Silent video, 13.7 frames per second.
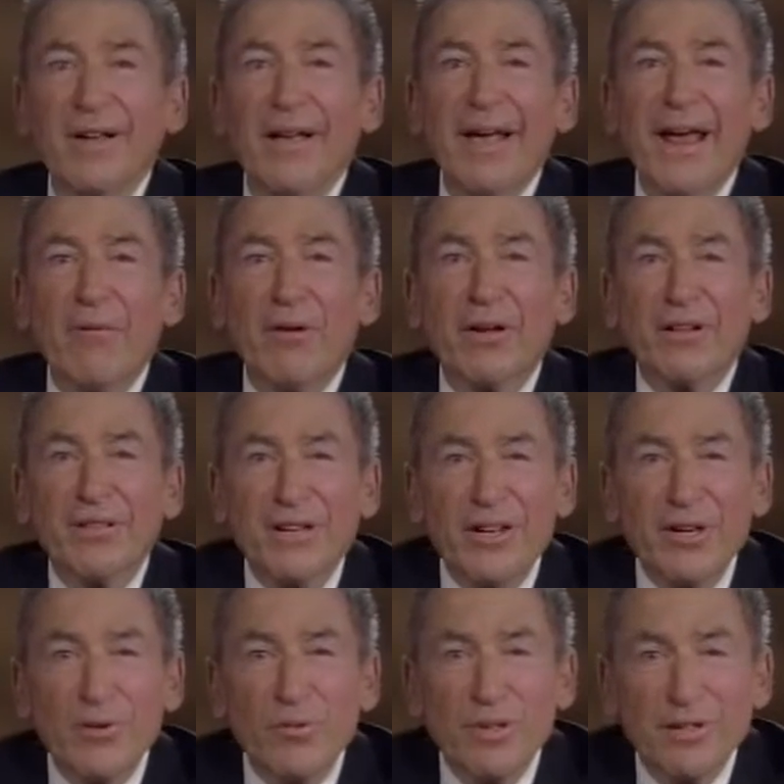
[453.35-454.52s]
And we'll
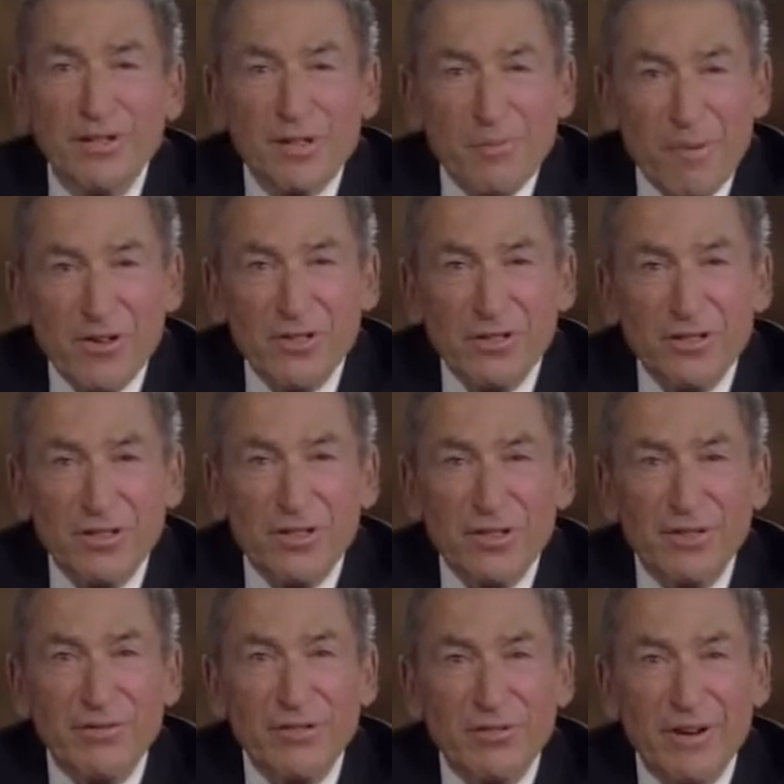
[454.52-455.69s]
continue with this special edition
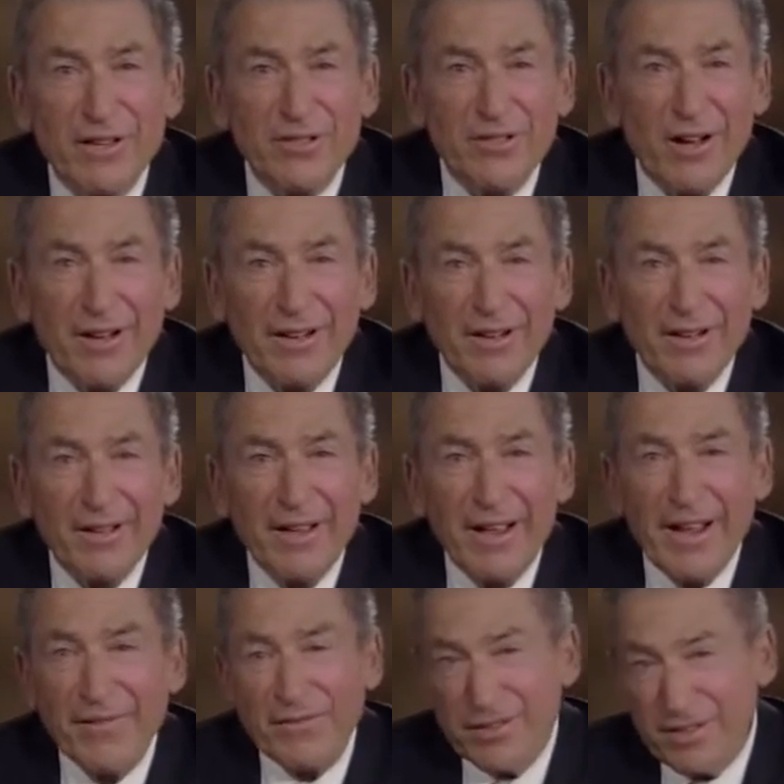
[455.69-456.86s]
of Straight Talk
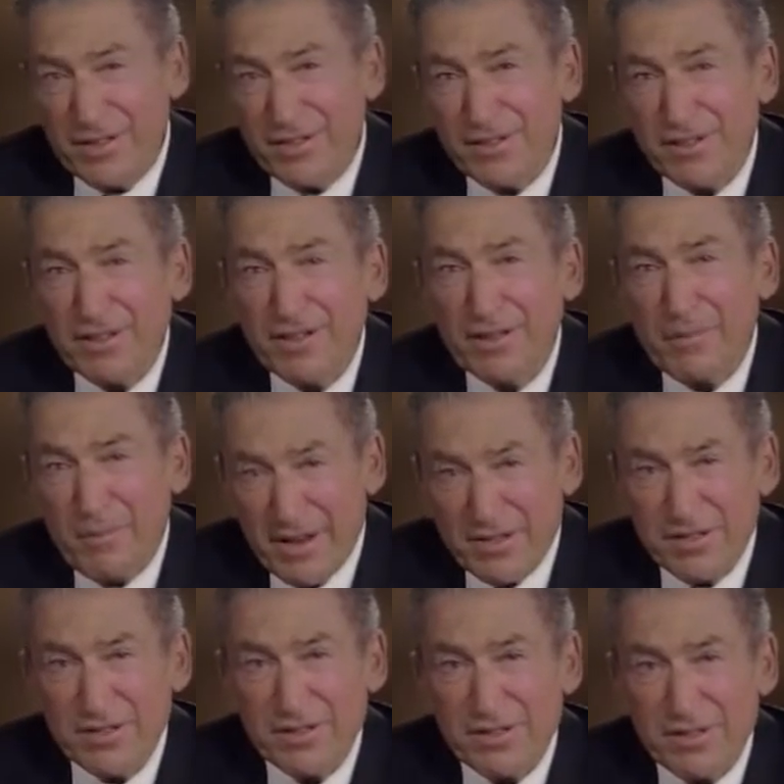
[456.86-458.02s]
after these
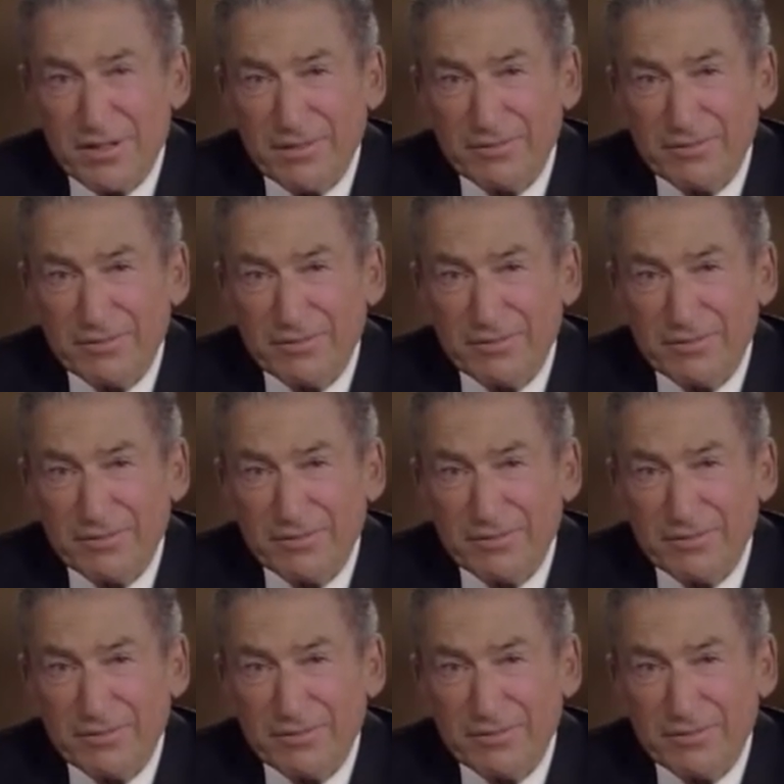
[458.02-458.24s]
messages.